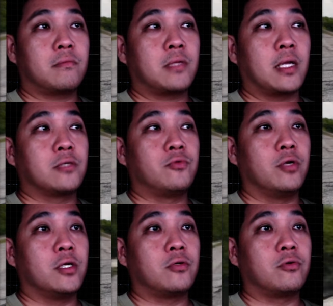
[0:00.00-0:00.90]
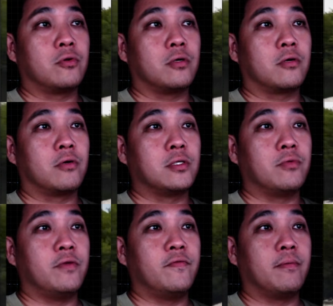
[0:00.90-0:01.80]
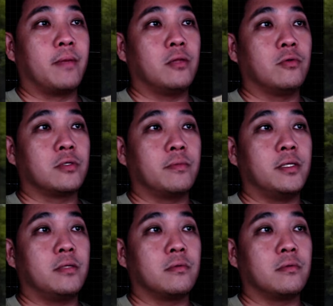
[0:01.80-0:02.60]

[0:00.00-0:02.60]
tanks rolling across the river might looks a bit